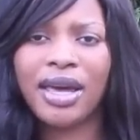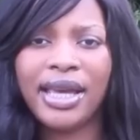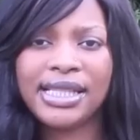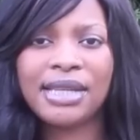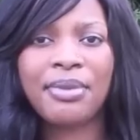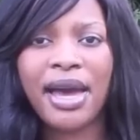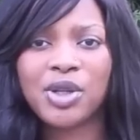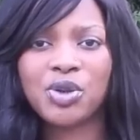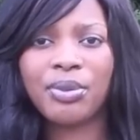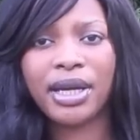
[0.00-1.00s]
it did
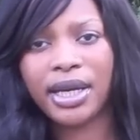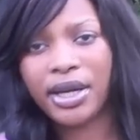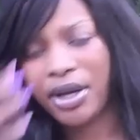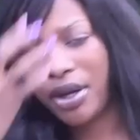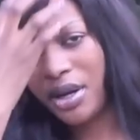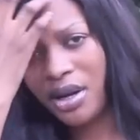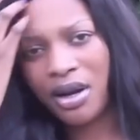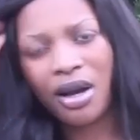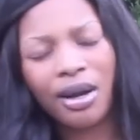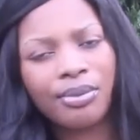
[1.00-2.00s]
match with my hair
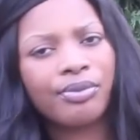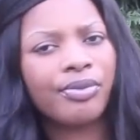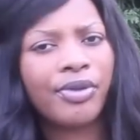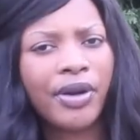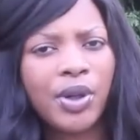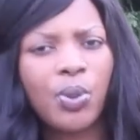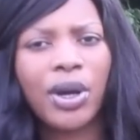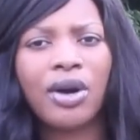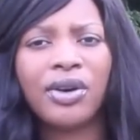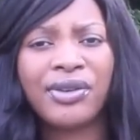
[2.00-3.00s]
very well.